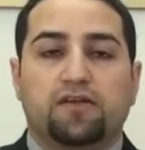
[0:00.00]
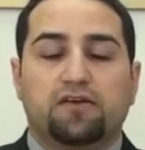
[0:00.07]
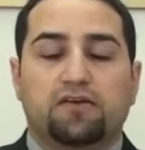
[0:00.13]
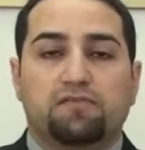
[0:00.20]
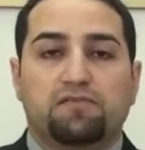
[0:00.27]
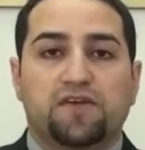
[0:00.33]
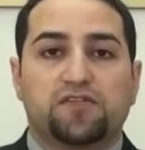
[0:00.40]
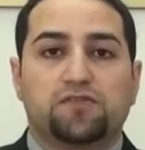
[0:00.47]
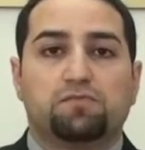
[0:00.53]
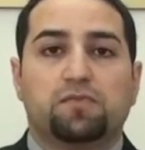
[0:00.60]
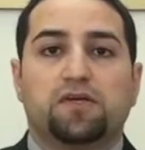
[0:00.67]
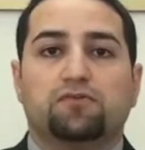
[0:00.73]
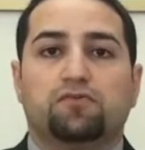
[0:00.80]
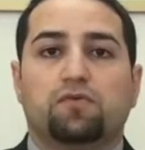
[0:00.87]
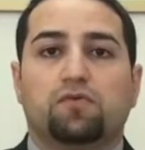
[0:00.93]

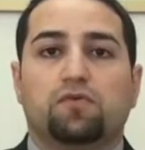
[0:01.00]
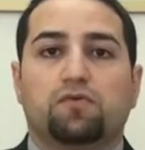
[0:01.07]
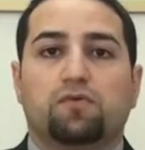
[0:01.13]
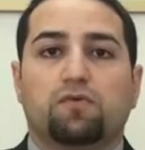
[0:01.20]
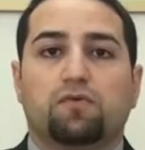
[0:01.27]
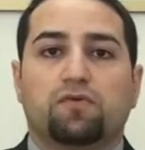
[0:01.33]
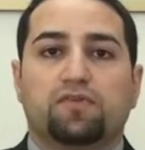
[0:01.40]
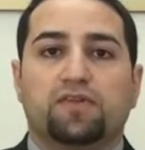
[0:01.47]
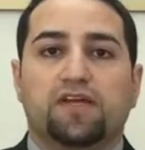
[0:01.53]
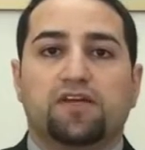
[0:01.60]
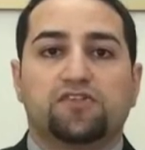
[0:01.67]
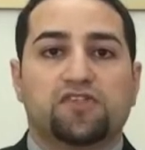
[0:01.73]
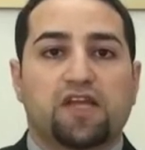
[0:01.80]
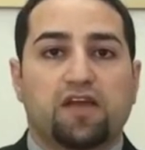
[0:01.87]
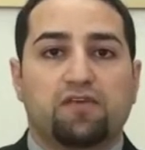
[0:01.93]
investment or their
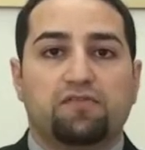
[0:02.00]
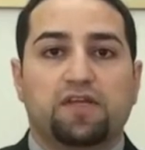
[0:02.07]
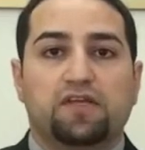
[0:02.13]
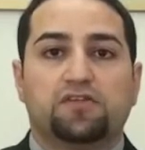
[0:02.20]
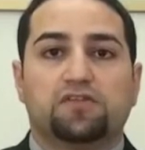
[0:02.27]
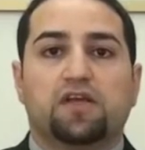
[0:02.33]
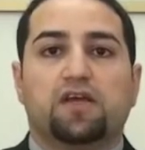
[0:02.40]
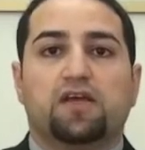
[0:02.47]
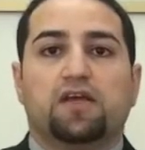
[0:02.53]
savings,